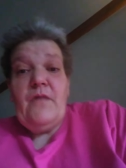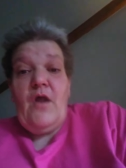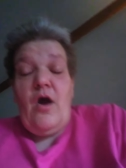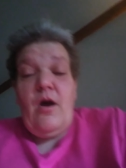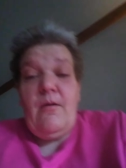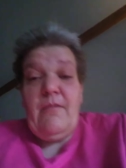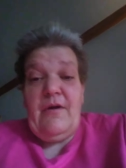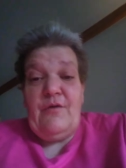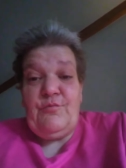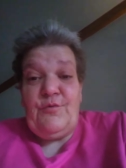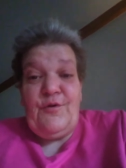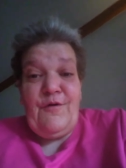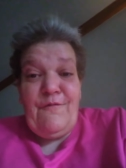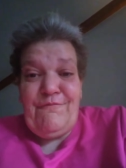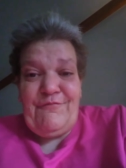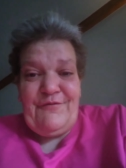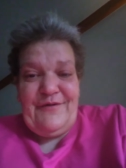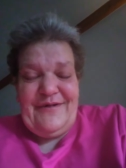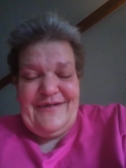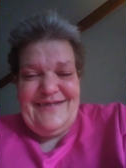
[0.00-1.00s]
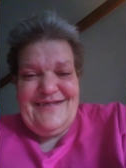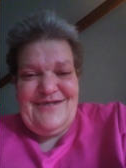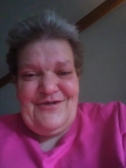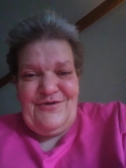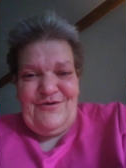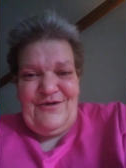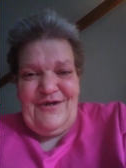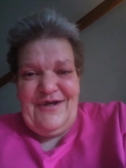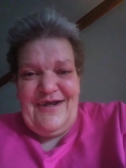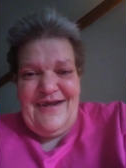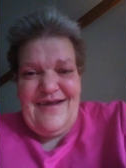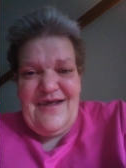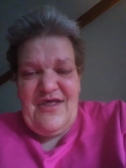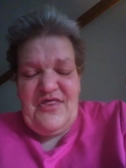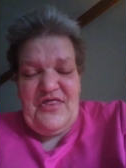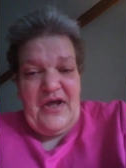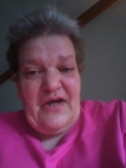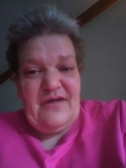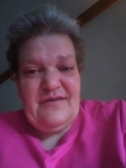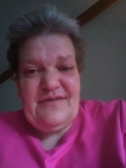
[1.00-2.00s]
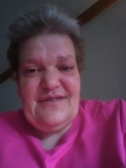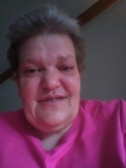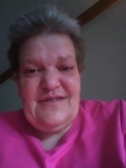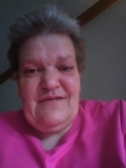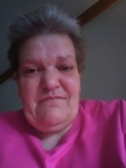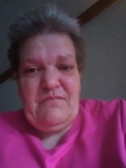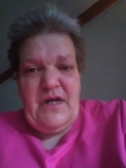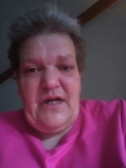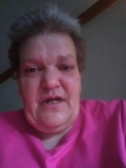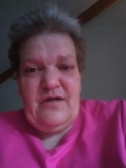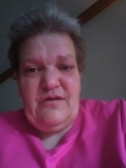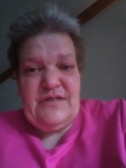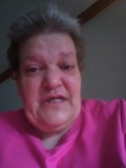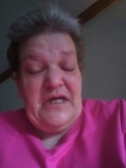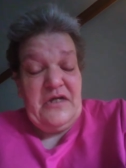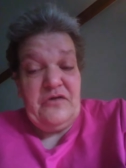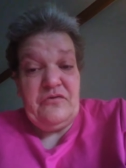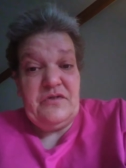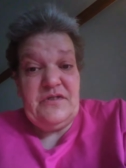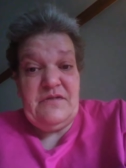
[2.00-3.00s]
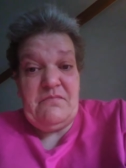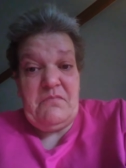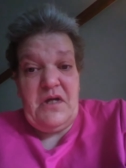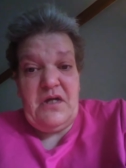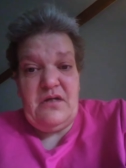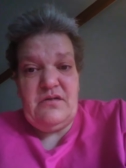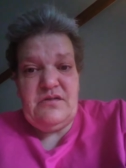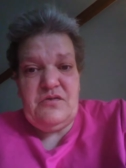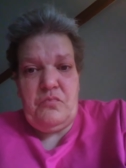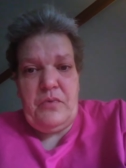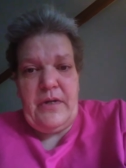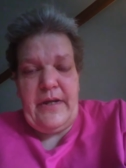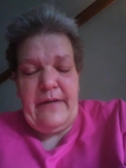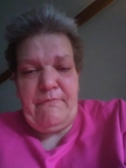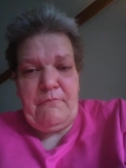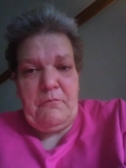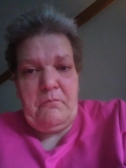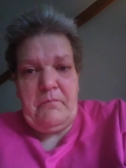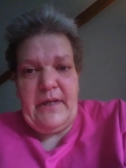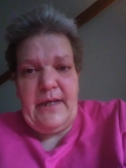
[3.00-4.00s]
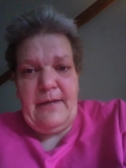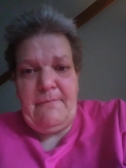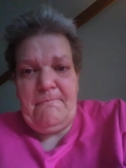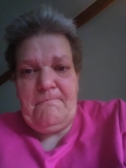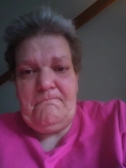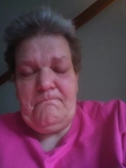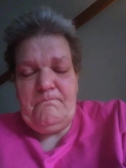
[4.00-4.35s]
All my real friends are thousands of miles, hundreds of miles away from me.